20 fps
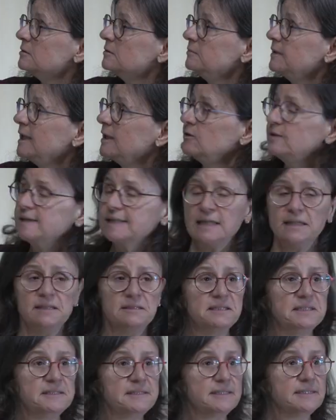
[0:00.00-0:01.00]
We could say
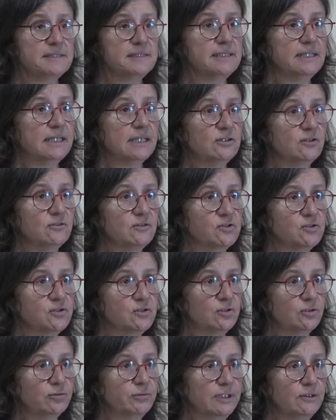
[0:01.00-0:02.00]
this is the end of the
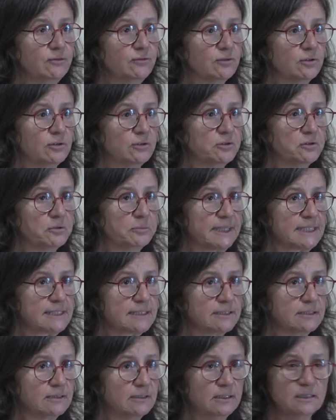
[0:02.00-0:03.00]
story for a low
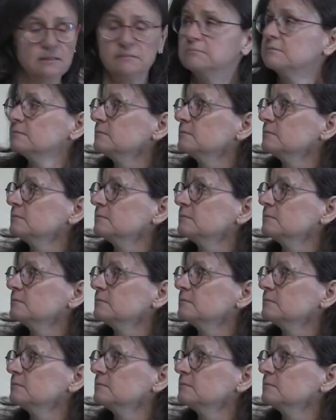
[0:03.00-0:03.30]
mass star